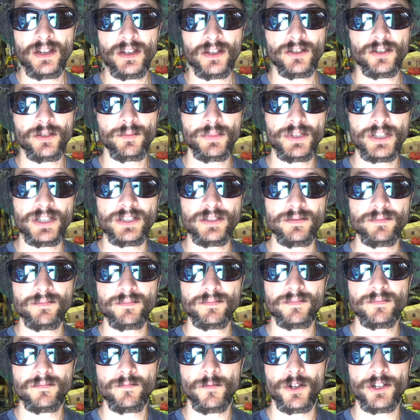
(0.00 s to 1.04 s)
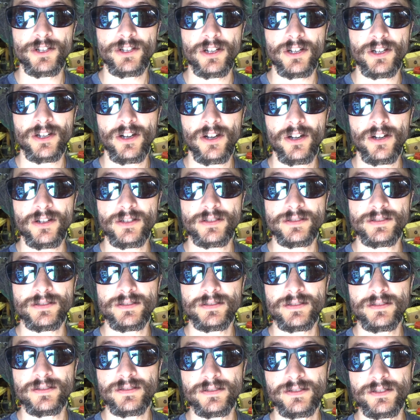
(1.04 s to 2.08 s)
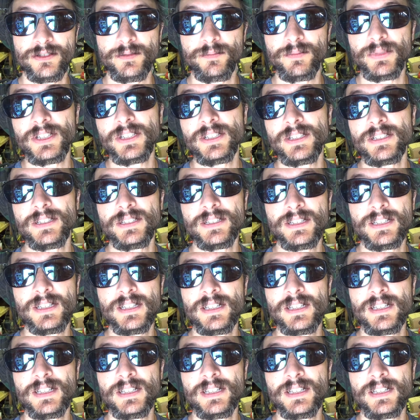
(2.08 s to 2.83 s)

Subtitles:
Could be working on cars, could be